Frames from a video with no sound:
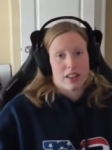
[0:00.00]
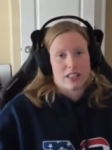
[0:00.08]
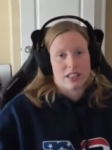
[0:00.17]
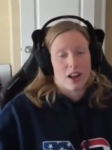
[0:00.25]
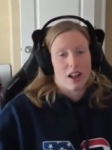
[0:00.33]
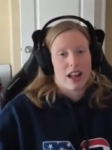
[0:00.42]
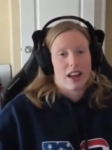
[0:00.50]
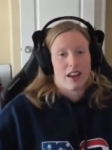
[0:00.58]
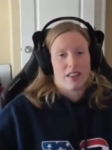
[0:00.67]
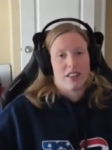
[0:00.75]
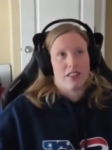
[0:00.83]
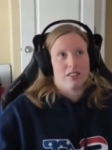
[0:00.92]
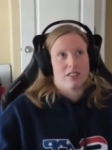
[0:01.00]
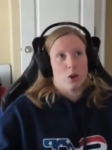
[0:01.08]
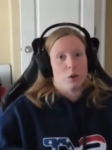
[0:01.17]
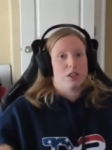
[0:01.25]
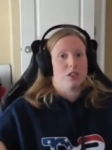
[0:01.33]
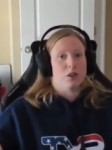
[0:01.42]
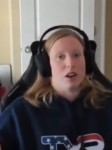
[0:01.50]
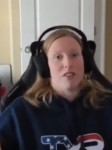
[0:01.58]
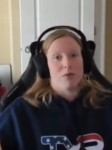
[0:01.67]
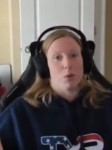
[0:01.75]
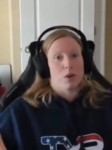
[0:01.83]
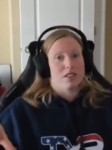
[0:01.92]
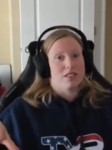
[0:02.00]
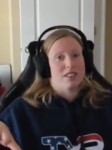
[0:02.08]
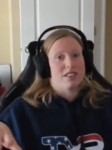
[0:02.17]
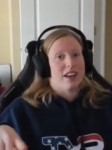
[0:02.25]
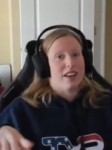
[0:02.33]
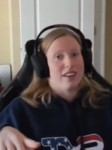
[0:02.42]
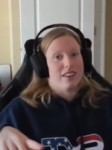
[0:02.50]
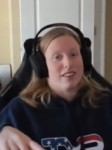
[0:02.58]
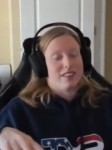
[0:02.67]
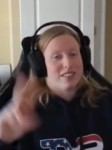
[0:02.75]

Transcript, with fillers: That's all. High, that's the only suit I've worn since I